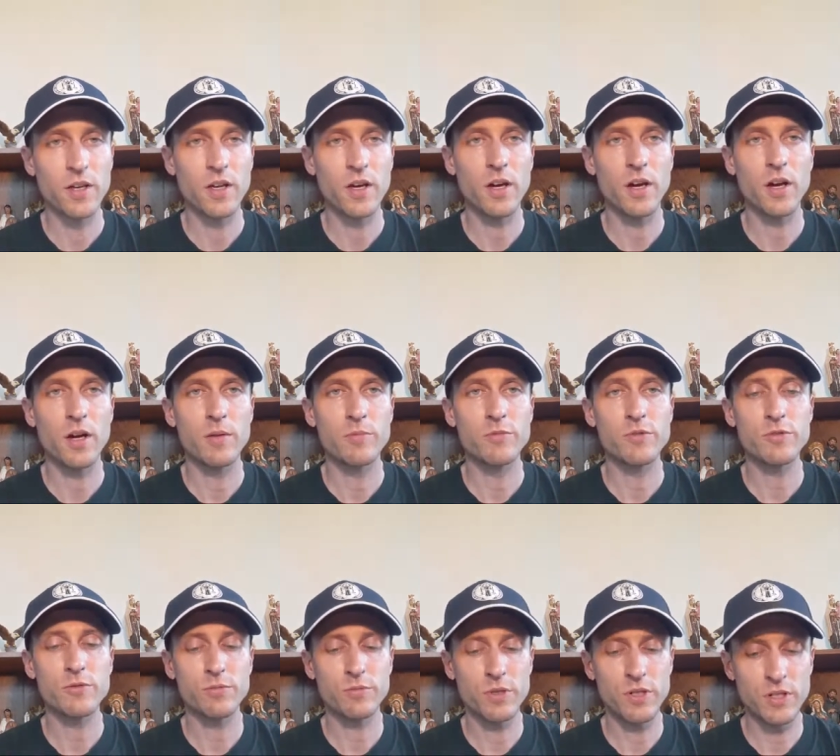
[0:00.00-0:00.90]
i Um,
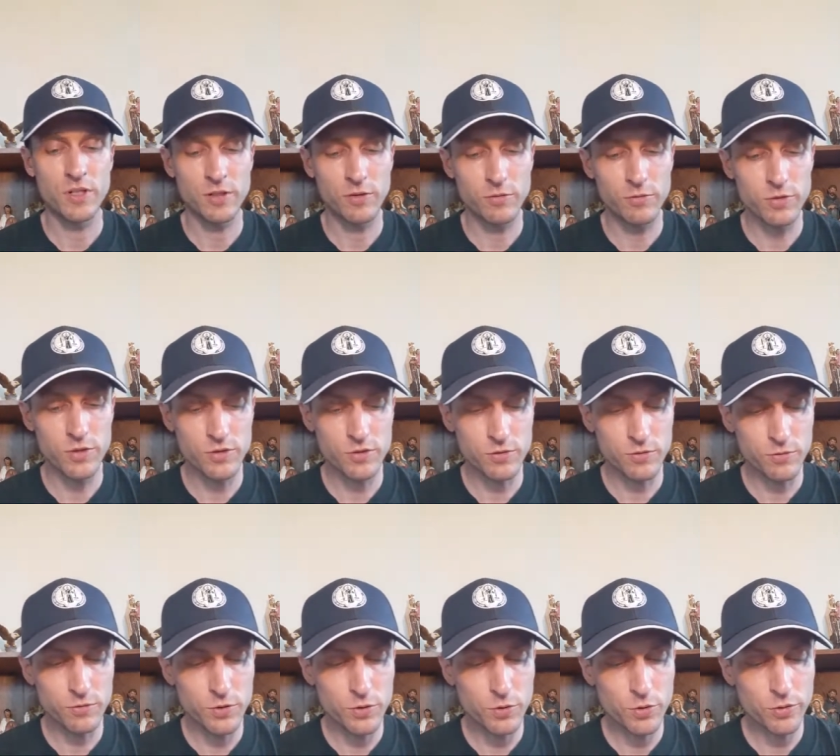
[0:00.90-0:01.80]
just reading just a
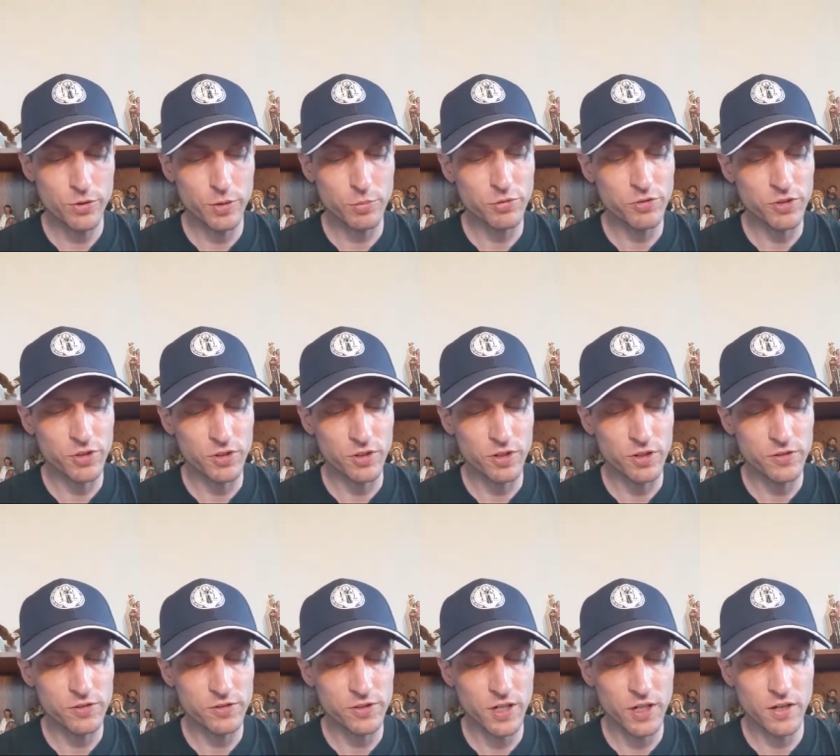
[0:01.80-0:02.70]
few clips here. He
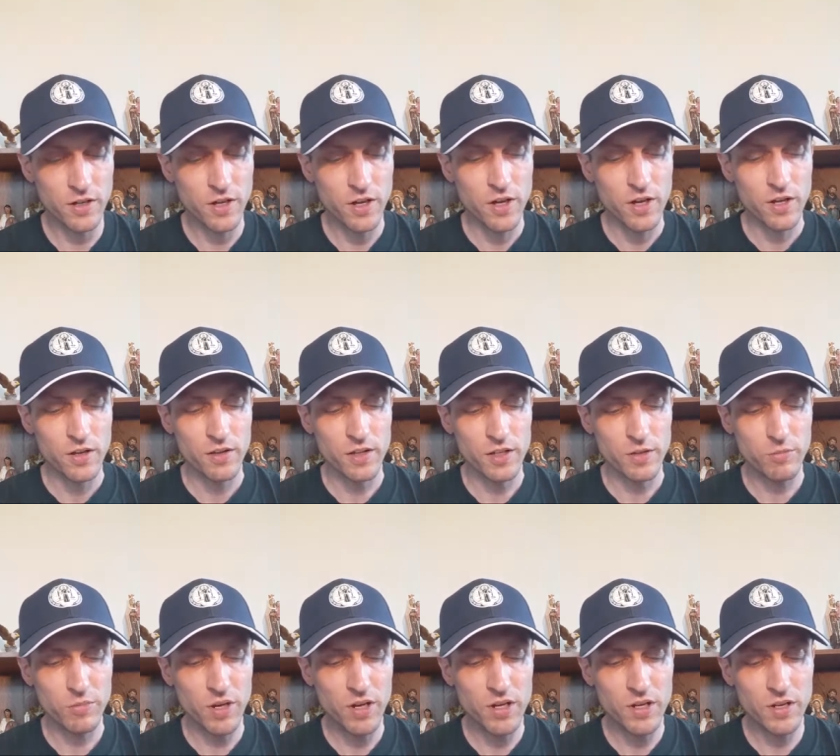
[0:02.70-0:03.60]
said, like
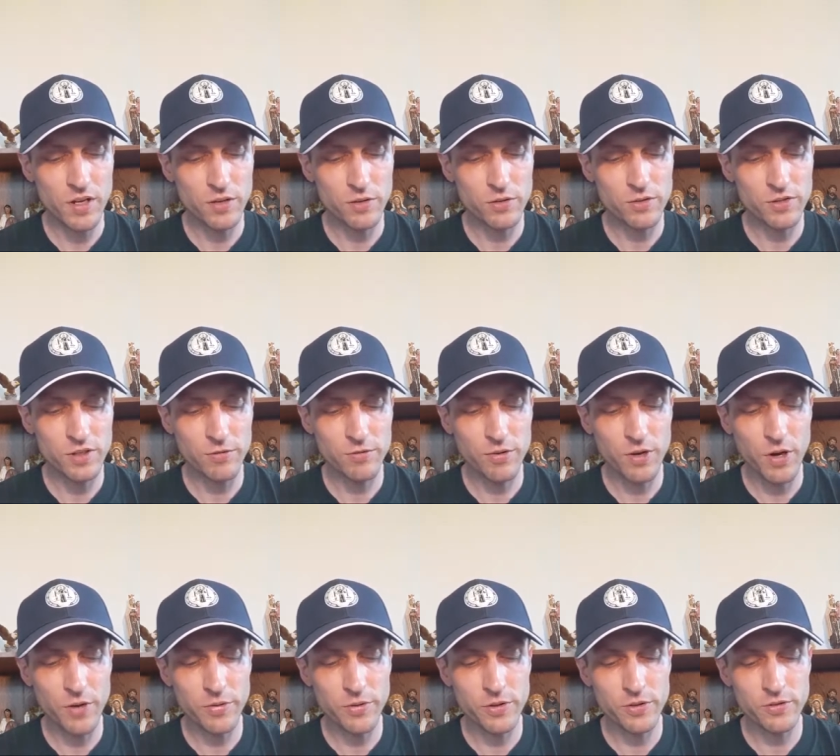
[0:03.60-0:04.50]
many others, I
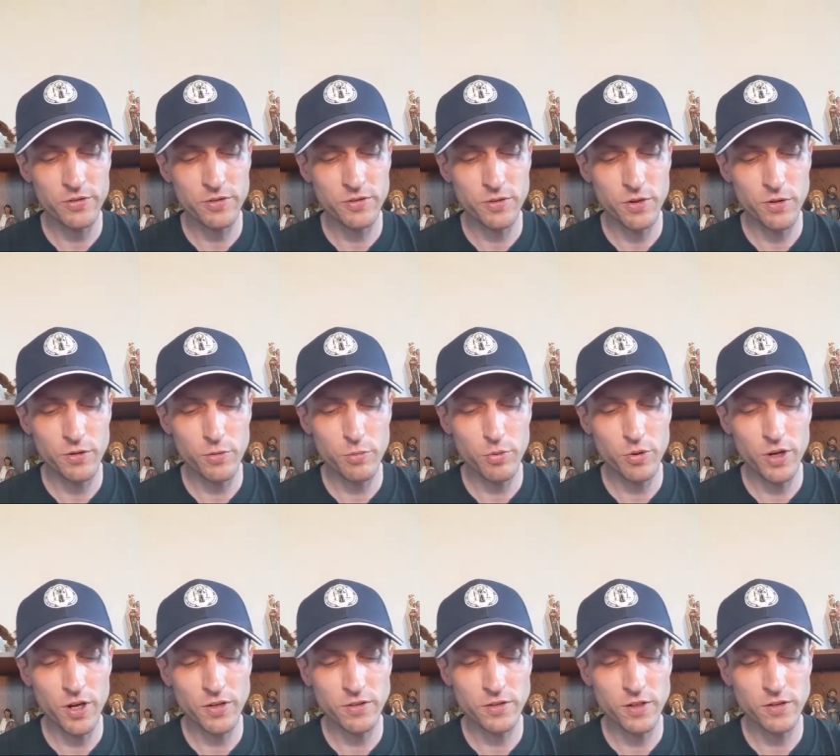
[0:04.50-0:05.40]
felt the synodal
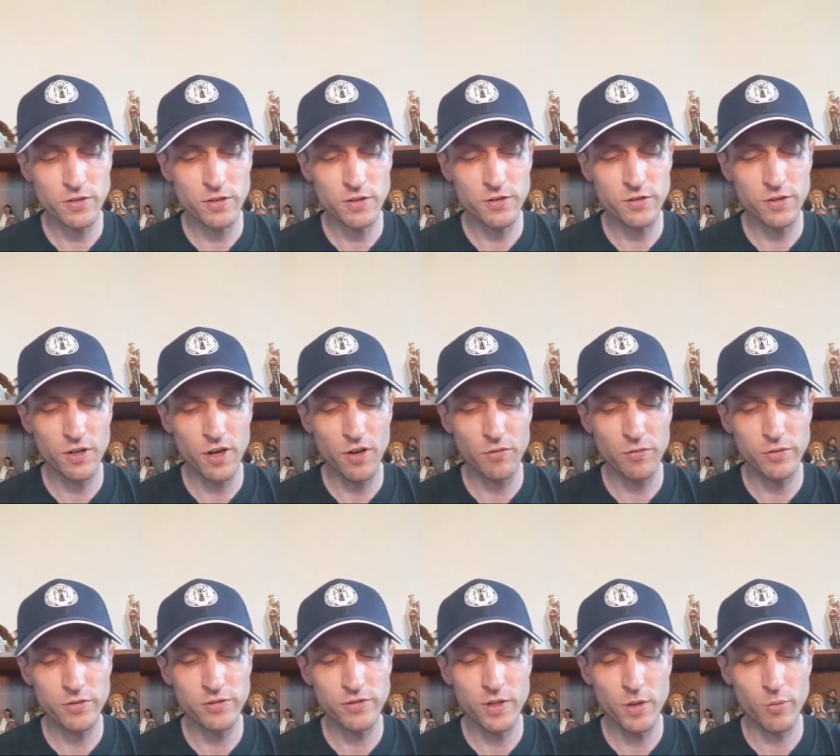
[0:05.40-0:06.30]
process itself
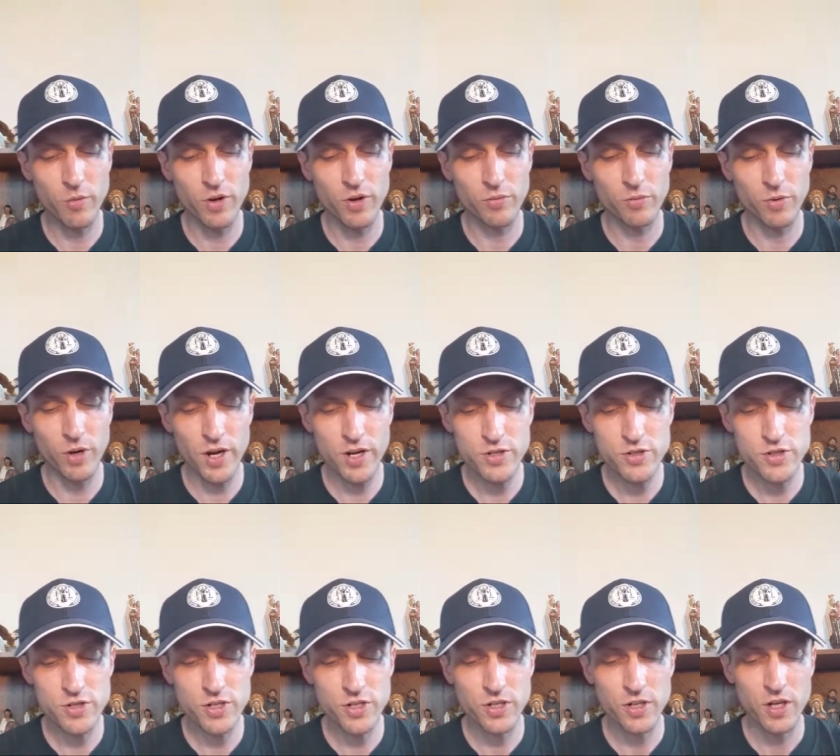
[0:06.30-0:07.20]
was somewhat
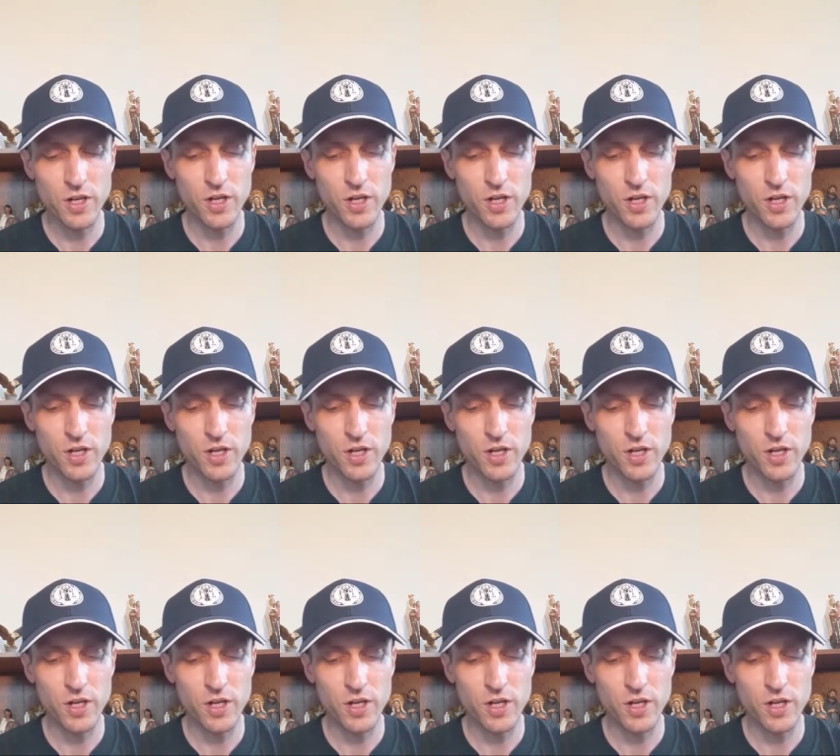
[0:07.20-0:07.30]
rushed.